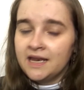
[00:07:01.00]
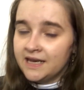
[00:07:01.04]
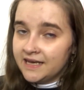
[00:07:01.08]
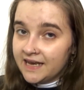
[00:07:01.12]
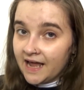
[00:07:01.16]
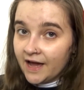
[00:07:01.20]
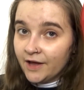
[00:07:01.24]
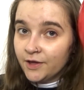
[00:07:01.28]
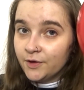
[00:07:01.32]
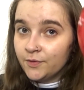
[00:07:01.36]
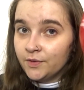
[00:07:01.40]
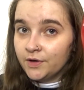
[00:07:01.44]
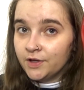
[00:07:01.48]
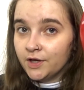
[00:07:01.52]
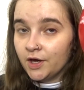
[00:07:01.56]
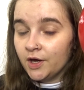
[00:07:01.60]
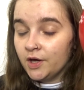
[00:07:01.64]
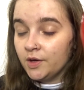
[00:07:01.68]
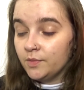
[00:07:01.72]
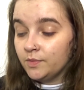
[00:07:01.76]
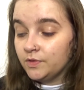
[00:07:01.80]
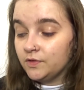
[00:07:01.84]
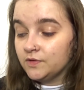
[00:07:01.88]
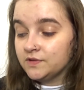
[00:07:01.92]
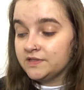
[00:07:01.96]
Now you want to go
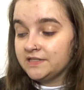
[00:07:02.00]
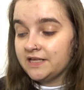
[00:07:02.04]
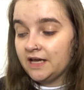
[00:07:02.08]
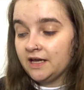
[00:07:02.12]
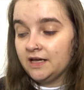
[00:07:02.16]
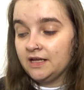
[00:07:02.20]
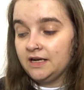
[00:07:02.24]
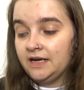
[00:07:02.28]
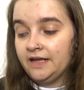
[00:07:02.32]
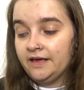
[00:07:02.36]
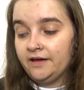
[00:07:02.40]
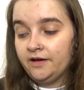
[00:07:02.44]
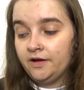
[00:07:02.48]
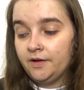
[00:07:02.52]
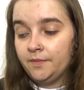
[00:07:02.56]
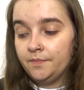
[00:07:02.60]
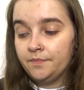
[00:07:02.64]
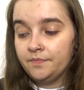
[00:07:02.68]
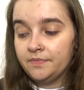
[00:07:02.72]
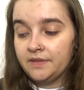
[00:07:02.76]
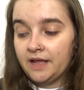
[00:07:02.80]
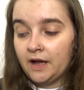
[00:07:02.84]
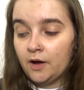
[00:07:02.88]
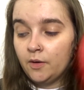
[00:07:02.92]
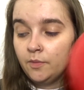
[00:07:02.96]
in with your second layer.
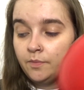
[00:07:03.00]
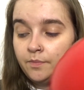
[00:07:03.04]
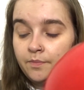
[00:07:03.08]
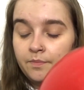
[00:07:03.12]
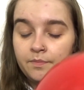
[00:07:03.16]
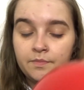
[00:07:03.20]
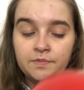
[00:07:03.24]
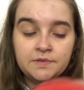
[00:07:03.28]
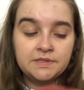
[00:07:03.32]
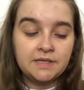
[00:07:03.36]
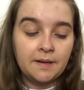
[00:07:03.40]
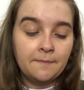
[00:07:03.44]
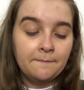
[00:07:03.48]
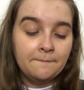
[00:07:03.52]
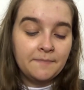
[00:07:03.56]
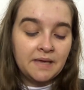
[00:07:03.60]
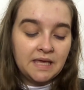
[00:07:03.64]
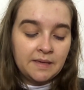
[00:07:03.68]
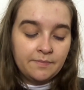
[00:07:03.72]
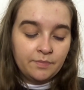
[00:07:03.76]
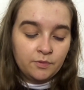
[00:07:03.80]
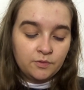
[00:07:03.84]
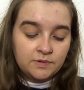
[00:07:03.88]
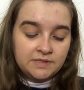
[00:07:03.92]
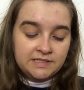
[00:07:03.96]
Now, some
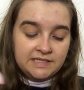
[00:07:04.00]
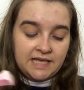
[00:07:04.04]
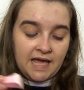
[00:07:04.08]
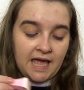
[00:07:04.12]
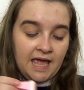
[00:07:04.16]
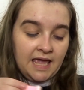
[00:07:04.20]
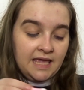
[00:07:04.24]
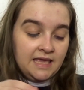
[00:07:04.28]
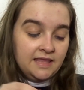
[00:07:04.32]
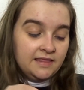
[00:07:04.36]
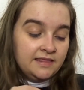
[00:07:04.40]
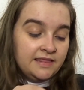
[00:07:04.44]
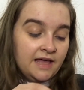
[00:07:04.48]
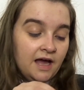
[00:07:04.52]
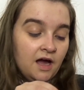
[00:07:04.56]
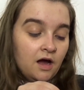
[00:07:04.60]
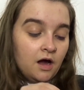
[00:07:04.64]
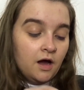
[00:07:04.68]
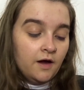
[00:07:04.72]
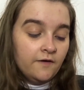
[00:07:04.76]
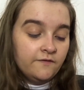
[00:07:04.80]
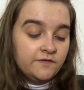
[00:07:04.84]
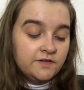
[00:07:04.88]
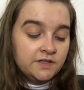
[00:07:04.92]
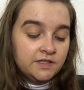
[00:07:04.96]
people say that
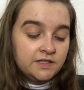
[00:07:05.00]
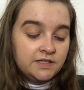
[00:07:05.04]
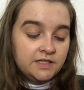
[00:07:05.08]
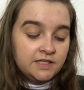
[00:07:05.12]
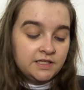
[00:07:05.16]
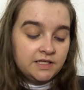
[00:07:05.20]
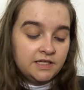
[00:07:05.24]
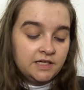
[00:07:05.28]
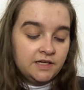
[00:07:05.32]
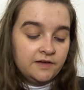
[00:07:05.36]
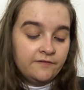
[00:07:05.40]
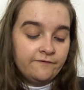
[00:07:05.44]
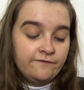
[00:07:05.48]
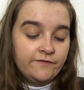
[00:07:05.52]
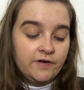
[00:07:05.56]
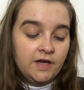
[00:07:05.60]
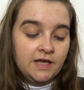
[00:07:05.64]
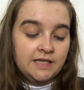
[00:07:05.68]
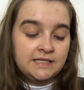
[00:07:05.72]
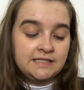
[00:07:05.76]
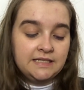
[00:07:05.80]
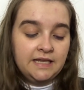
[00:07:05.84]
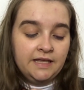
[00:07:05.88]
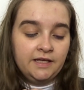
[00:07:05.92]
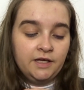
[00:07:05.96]
after the
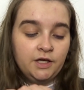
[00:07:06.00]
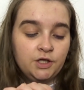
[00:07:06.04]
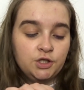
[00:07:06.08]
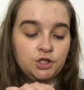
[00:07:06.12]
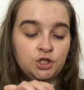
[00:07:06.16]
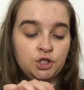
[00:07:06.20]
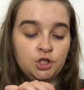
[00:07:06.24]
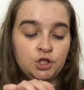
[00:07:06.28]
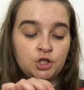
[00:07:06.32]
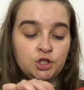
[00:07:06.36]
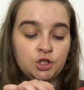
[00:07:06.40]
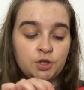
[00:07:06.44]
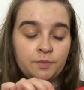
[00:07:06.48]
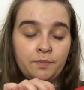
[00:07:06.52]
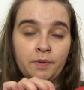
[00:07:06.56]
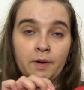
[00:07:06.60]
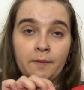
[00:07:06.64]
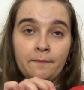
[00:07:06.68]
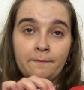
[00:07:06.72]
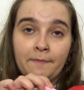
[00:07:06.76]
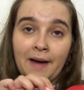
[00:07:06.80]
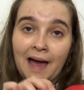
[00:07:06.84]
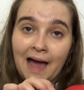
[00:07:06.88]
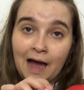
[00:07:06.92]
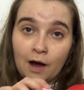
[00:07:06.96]
first layer, you should
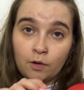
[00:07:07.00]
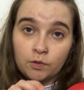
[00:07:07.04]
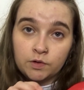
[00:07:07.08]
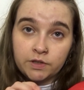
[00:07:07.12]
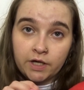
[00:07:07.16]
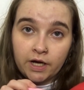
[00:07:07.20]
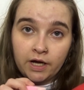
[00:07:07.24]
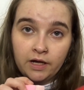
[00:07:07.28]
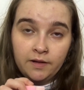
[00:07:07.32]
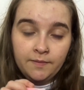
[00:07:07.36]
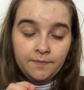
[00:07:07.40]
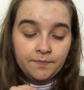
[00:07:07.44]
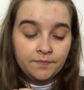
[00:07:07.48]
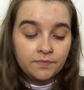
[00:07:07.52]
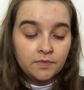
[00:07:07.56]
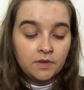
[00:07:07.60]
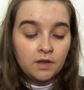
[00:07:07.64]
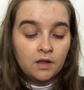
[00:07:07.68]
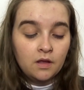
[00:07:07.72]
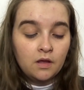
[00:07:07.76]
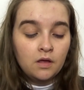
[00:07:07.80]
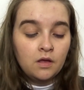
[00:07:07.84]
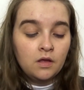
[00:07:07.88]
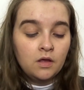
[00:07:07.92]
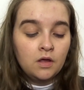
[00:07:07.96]
put powder
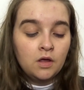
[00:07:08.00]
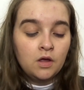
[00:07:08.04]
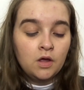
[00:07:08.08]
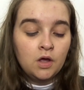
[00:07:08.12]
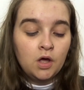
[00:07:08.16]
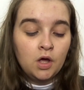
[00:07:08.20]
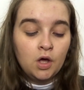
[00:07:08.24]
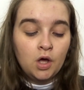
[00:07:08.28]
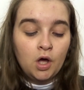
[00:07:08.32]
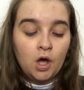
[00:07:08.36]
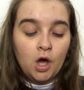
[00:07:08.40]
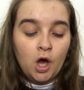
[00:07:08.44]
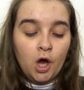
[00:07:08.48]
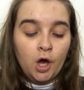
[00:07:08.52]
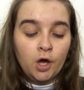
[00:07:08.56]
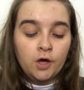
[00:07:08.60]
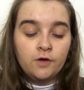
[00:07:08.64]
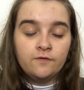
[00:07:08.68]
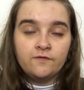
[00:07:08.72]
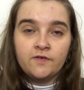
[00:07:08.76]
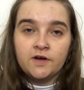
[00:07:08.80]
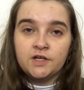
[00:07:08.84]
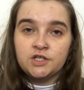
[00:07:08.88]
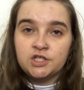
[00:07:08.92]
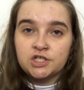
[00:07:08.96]

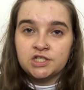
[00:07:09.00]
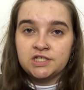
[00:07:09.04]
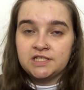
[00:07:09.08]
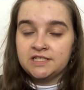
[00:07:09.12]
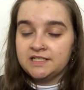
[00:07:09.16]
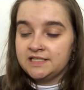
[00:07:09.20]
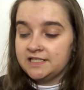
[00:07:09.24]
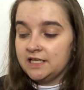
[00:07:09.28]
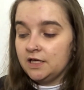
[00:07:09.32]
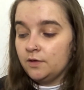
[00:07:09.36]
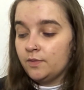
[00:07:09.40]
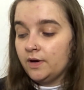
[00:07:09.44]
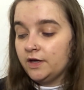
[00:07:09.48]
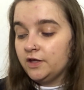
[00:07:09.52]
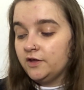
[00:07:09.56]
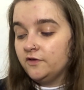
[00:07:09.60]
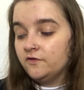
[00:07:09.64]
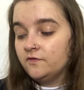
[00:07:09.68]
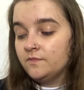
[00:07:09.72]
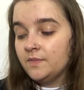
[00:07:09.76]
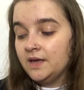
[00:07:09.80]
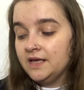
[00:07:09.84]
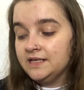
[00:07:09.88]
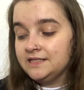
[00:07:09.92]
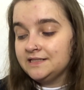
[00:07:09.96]
over just to see where
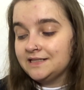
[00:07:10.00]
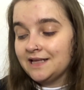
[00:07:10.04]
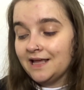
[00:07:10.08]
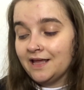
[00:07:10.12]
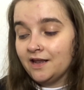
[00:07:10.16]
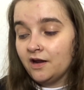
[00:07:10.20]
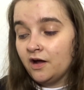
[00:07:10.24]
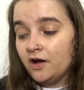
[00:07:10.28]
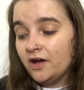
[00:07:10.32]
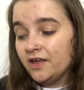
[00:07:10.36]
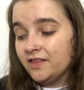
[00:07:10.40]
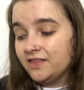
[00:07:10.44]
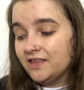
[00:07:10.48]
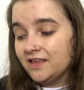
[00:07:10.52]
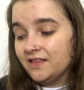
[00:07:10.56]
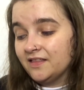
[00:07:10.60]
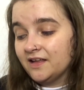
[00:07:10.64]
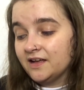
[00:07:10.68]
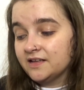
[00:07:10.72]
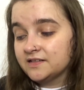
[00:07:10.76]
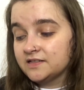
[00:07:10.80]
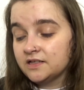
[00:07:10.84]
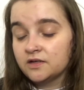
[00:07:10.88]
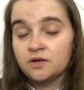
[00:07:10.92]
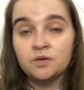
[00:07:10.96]
you've missed. And I think
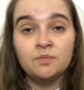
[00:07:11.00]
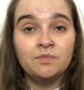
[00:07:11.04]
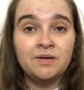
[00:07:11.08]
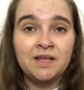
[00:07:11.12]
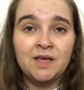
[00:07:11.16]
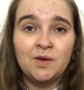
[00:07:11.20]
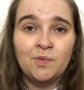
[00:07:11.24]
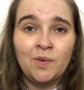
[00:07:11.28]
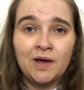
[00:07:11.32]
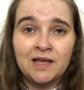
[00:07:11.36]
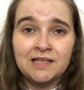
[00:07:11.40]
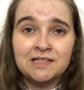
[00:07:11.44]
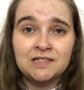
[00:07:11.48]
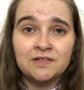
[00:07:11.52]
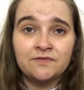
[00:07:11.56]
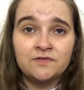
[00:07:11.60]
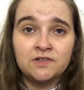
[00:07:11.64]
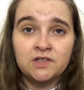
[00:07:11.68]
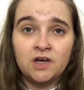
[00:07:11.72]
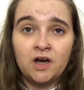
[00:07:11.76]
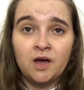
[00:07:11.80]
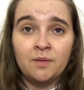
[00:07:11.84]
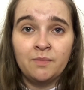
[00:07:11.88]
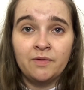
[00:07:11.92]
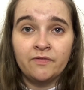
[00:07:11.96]
that's a complete waste of
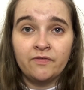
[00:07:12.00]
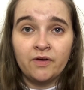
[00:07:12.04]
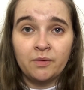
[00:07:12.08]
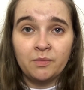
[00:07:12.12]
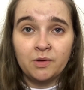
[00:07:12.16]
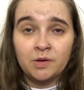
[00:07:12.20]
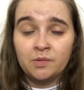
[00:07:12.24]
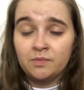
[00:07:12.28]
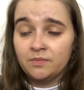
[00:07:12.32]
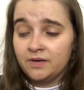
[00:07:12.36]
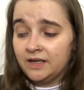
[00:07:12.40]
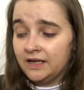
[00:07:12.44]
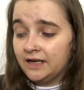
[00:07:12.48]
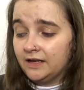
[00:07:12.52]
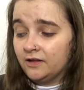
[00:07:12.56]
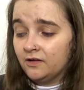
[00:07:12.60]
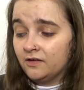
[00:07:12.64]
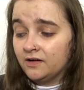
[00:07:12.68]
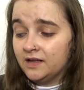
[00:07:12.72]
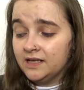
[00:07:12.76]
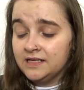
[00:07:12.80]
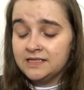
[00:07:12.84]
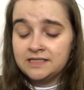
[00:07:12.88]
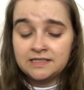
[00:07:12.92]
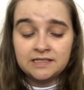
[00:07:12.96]
time, if I'm completely
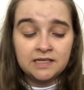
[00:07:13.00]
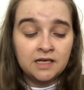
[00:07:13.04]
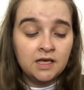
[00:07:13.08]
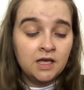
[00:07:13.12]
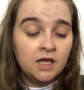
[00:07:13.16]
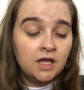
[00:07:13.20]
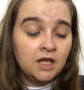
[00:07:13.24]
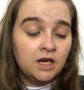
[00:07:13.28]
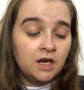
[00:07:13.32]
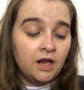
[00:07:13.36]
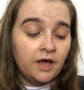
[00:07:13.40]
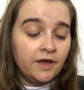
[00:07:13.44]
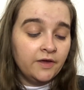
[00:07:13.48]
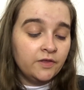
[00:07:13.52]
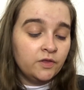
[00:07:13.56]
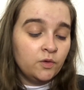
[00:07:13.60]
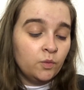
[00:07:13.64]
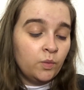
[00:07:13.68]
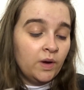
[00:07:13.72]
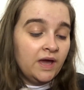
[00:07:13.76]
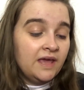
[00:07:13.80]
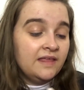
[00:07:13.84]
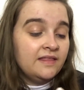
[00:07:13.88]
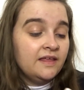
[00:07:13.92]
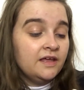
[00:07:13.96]
honest. Like, the
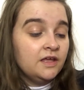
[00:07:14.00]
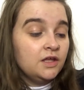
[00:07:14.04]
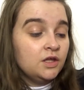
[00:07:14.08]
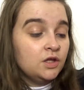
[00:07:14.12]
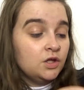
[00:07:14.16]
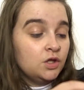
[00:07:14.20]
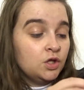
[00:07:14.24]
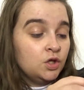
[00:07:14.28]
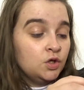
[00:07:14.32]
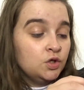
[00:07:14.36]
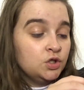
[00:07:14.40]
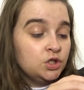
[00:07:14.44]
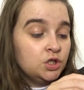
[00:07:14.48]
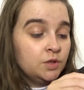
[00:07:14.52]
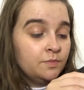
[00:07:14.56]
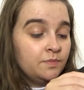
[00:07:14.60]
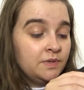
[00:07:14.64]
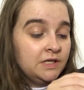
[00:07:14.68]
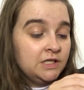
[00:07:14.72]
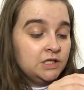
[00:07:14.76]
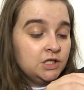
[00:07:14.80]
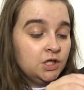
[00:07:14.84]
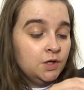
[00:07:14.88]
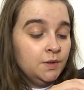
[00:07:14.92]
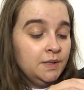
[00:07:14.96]
way that you should
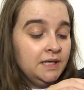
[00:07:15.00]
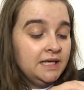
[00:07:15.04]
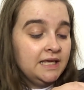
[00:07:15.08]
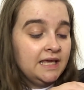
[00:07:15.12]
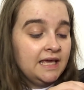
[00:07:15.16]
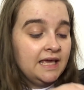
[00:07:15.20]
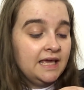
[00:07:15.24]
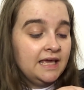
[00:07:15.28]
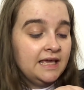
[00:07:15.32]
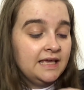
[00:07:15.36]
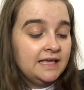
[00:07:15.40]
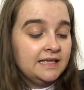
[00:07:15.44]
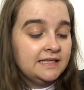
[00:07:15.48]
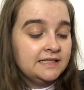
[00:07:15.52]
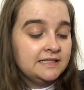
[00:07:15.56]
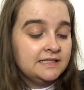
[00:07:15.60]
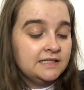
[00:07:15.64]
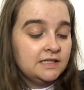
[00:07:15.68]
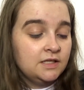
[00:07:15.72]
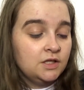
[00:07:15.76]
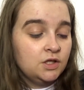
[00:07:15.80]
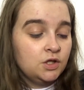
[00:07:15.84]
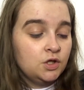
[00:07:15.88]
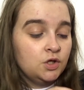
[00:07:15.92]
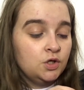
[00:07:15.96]
be doing it is
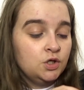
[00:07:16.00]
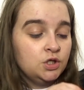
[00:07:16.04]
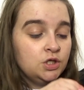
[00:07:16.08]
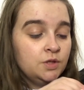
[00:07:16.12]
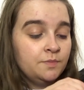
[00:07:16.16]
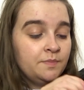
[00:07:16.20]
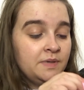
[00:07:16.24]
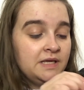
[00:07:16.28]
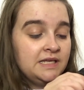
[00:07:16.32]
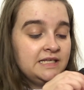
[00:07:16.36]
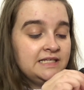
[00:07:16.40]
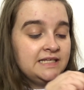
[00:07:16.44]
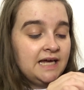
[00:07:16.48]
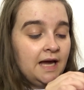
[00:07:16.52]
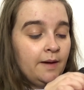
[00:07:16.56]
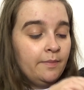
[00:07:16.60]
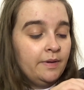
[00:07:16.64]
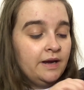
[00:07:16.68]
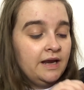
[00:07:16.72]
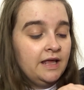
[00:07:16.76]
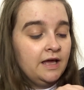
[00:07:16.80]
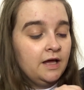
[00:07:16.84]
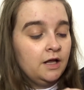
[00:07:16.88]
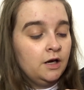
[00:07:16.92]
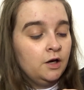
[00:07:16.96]
you should be
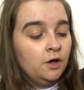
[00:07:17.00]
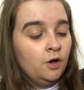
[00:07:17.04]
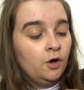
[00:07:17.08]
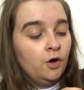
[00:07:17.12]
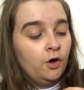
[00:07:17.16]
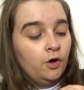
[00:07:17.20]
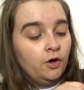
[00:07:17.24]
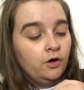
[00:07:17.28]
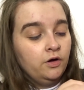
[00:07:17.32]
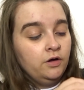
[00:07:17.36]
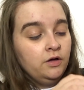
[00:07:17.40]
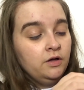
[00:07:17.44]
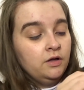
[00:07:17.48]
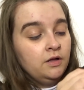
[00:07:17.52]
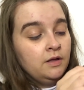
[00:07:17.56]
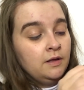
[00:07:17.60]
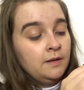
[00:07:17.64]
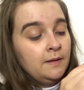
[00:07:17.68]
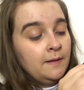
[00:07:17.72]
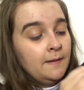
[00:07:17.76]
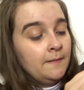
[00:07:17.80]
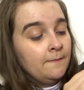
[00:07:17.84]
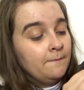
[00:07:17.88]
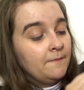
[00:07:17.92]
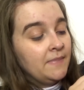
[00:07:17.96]
dabbing it along,
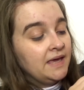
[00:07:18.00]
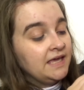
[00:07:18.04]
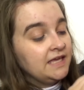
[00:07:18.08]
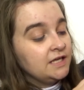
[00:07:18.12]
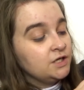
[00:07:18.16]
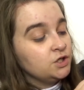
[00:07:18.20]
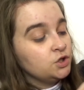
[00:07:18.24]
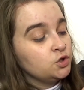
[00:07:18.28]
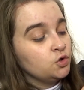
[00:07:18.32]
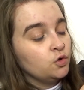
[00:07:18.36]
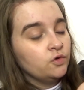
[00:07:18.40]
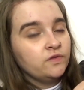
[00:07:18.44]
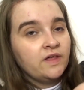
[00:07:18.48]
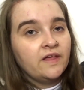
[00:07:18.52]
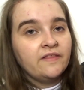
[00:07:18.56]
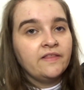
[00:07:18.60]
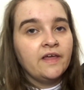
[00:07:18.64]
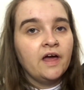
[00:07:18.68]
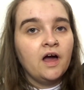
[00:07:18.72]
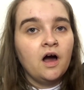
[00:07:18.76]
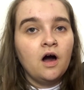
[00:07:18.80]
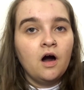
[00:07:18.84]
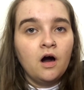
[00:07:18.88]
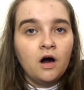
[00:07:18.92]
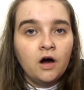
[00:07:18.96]
making sure that
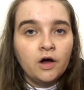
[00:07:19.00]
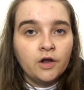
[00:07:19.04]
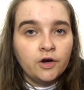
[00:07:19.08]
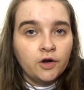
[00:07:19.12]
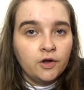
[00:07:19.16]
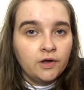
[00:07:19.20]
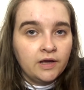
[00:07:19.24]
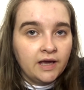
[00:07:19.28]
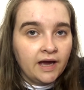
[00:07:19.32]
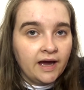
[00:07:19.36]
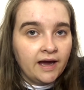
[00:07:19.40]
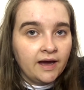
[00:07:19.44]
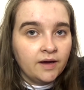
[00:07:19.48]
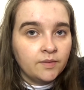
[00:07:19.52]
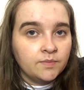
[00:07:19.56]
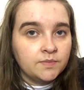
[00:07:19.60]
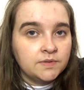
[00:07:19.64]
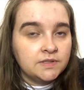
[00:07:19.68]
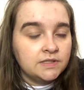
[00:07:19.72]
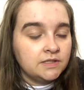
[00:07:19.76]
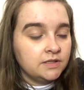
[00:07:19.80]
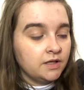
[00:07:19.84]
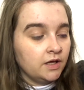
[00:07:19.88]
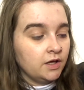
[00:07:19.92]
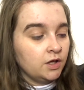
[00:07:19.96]
there are no
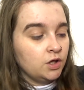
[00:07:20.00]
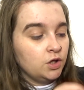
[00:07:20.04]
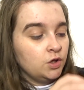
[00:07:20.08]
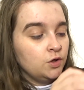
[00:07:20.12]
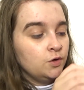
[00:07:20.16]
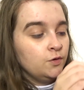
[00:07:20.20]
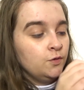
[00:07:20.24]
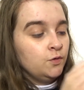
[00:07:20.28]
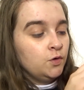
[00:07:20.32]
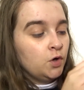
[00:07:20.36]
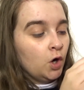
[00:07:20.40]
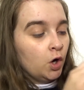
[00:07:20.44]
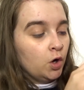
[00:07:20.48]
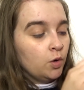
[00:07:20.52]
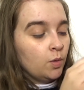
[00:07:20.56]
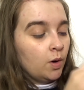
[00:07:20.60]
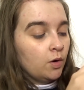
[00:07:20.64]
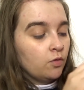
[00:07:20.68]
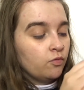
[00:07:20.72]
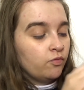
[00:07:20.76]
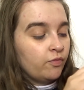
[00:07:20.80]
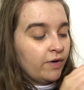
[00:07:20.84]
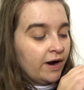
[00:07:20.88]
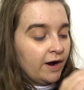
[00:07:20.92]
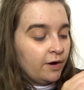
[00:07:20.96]
gaps. Like, you go
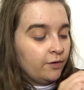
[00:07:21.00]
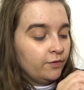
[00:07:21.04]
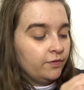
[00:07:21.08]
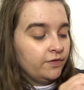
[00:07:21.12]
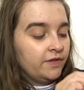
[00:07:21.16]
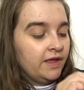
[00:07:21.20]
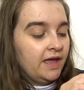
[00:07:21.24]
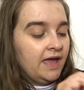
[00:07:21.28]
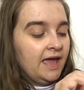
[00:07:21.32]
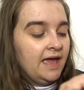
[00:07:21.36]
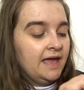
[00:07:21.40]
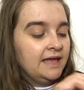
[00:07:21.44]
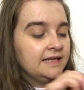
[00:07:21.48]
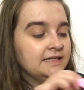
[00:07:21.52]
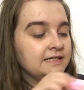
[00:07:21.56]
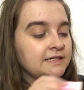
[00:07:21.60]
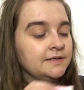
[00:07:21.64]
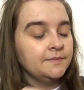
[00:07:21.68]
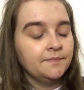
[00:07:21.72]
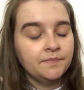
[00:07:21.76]
around the head.